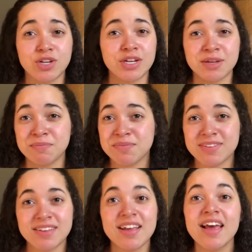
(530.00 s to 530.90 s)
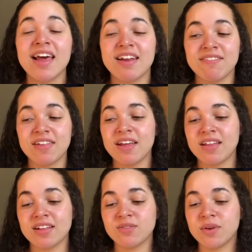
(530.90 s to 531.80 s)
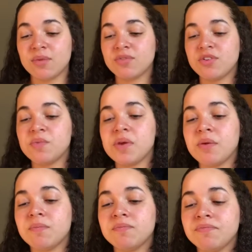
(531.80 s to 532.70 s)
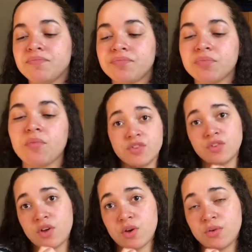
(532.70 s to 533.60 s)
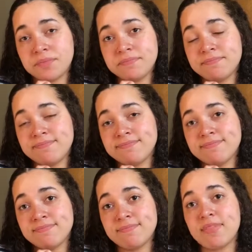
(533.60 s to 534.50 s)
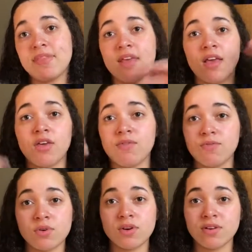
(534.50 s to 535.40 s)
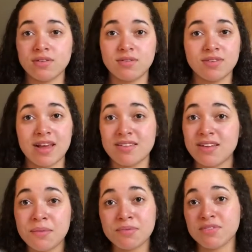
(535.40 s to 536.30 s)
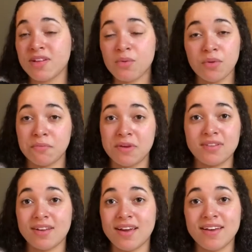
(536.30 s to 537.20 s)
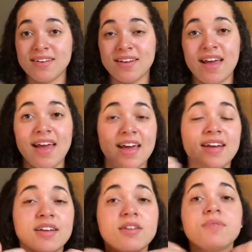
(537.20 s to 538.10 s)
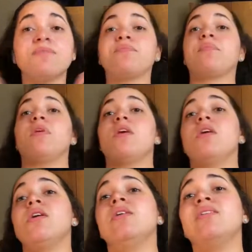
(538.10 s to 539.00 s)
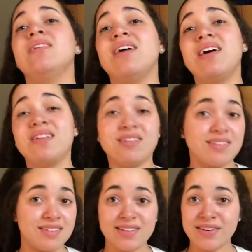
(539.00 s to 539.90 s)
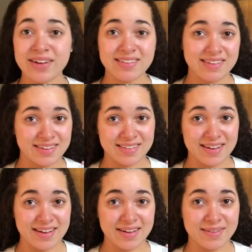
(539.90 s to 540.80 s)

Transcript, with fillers: chips. and I felt like that's what I was doing. So, thank you for tasting Brazil with me today. And I'll see you guys next time.